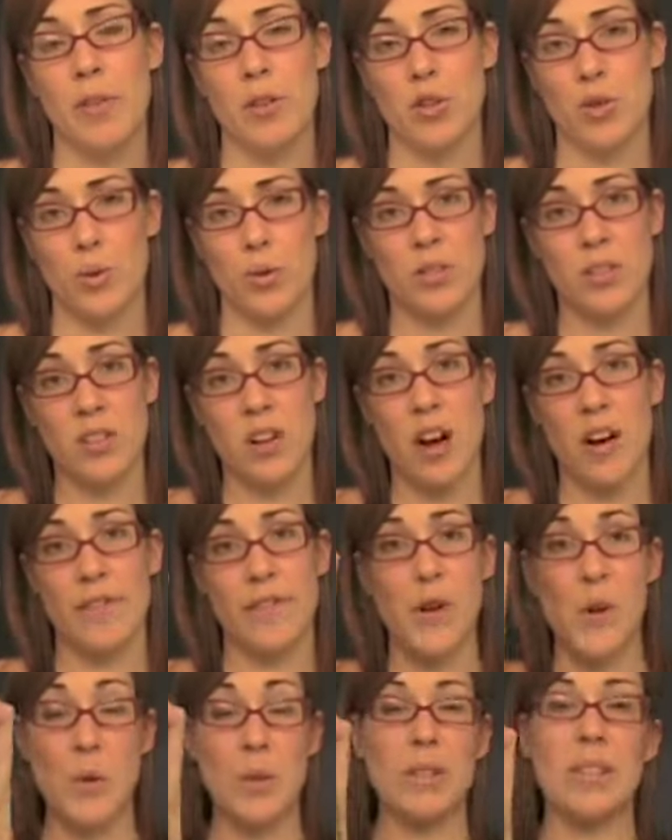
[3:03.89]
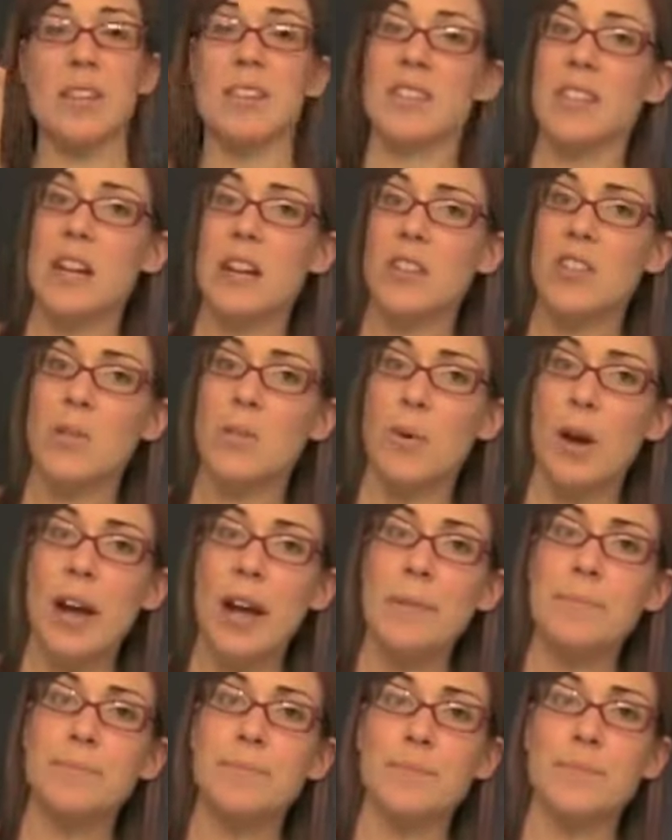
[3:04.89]
the Schwarzkopf Osis
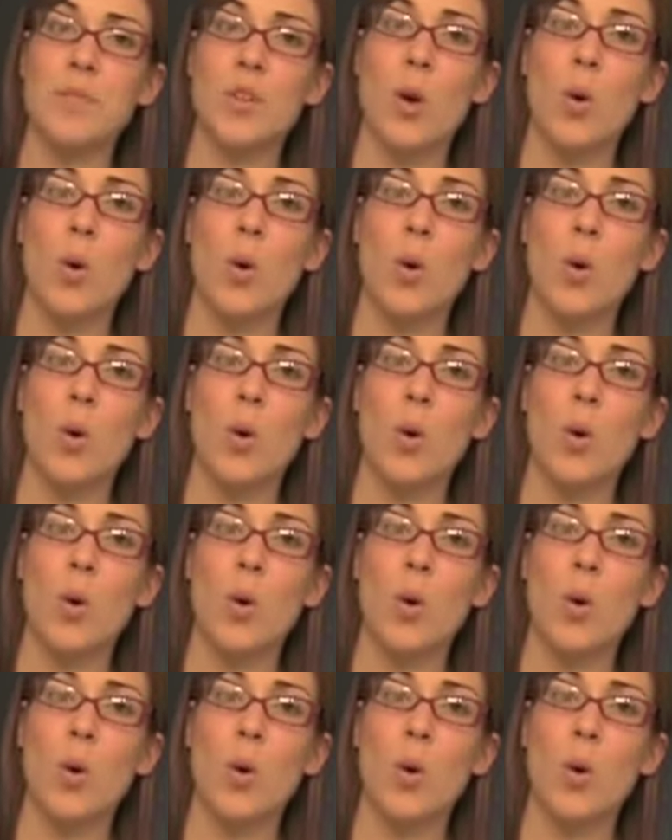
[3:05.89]
hairspray